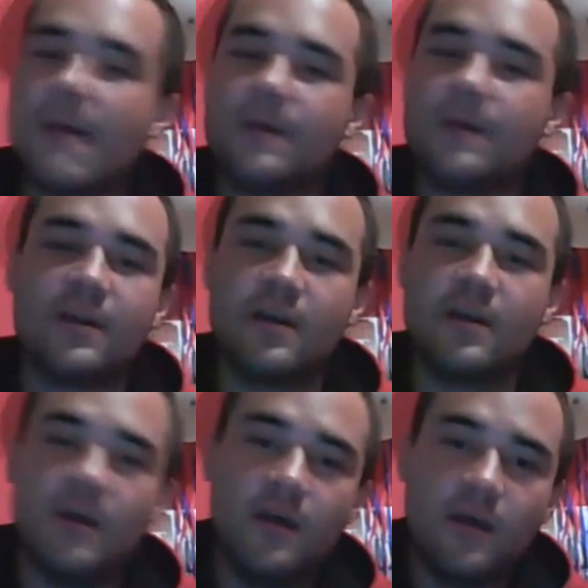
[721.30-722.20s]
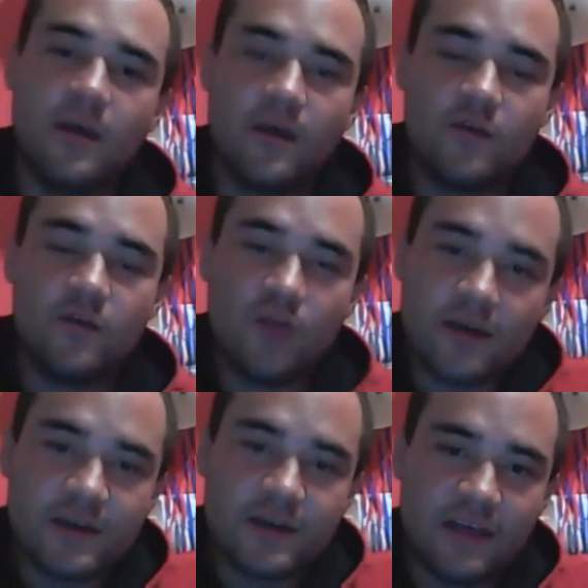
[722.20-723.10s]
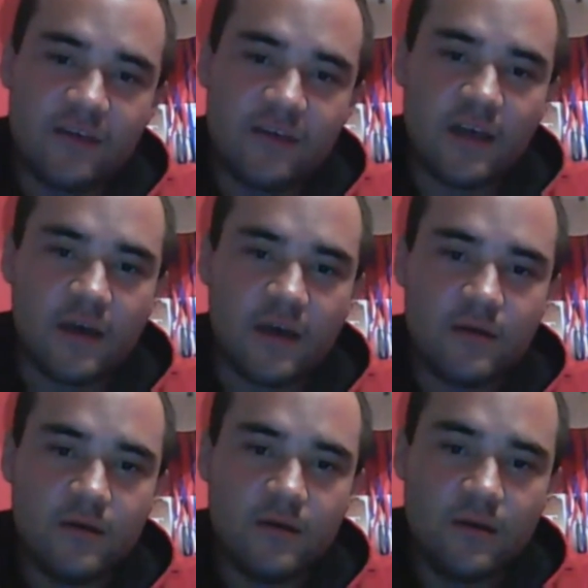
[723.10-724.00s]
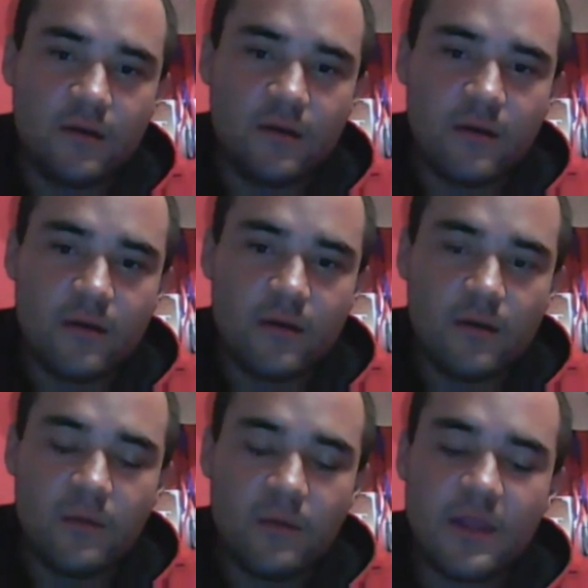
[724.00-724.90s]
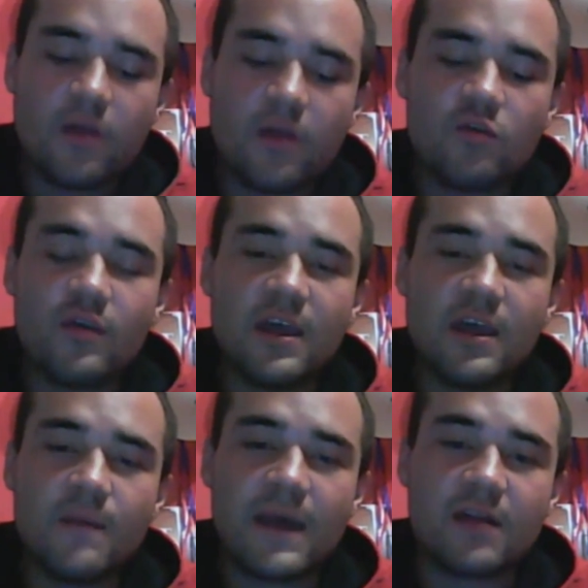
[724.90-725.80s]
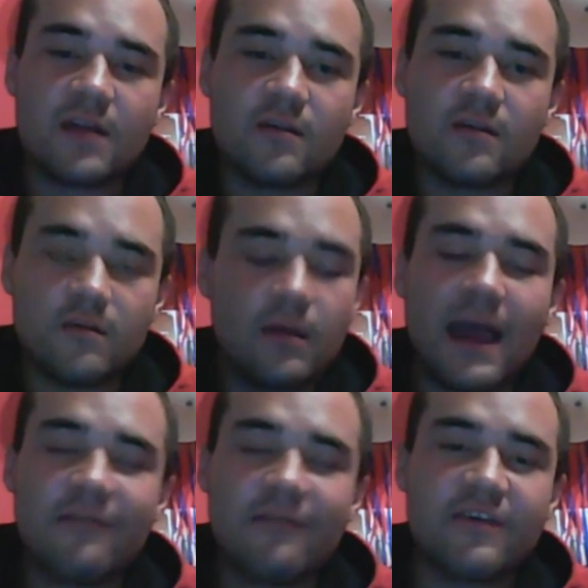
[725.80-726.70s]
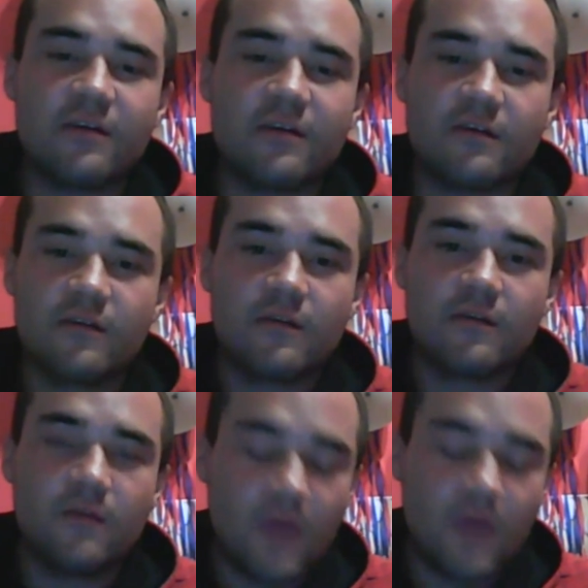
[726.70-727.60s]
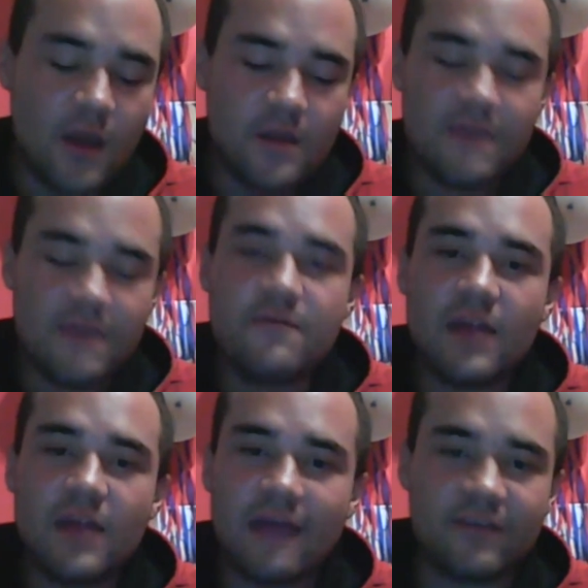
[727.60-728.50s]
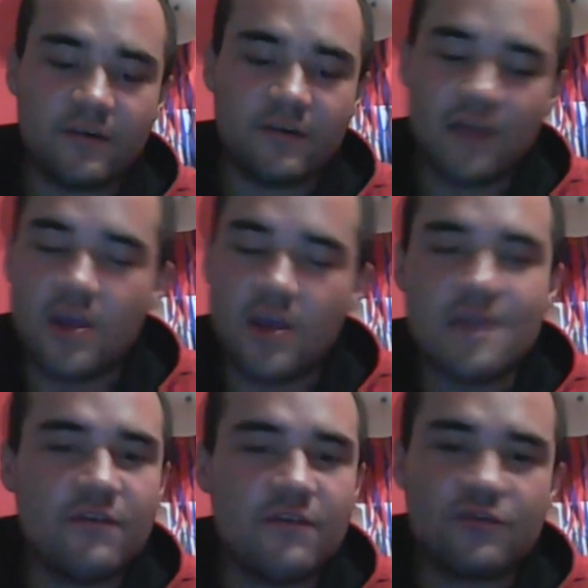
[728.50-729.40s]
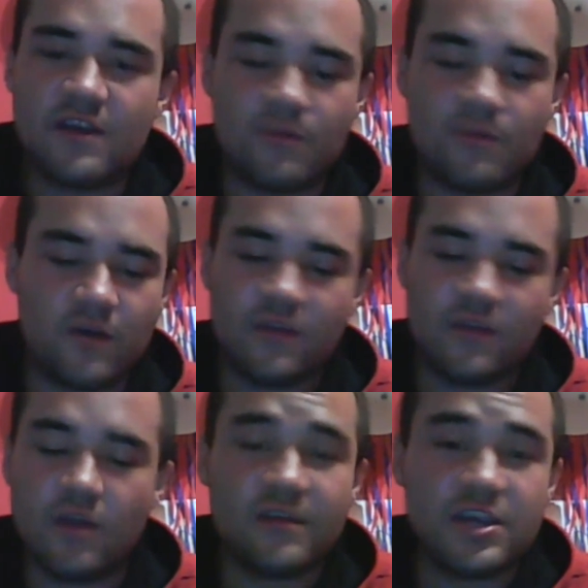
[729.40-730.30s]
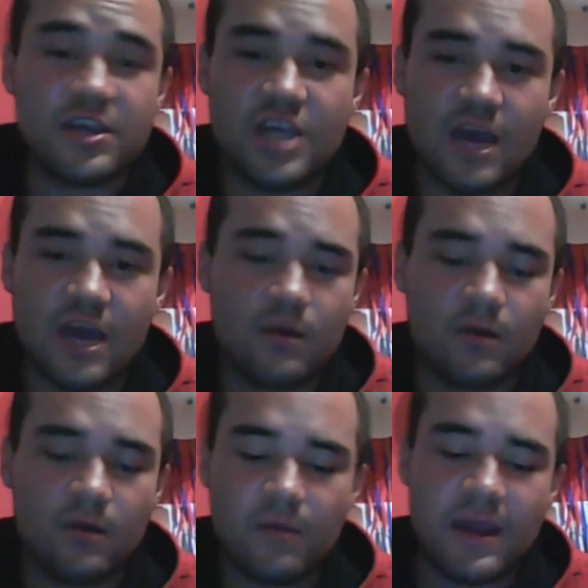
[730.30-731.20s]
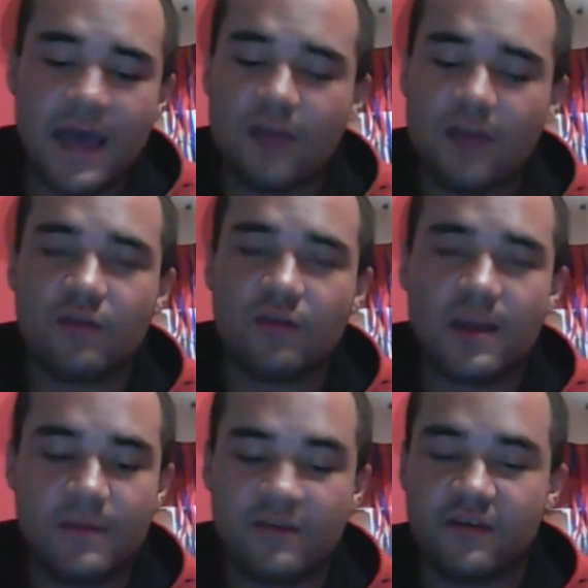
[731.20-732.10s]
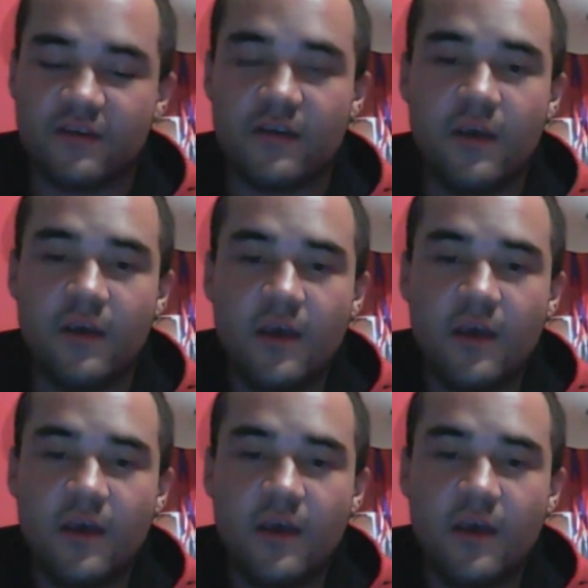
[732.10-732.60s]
that happened 200 years ago. But they're not talking about life skills. They don't give you life skills. They don't give you street smarts. They're not teaching you how to work with money, how to run a business.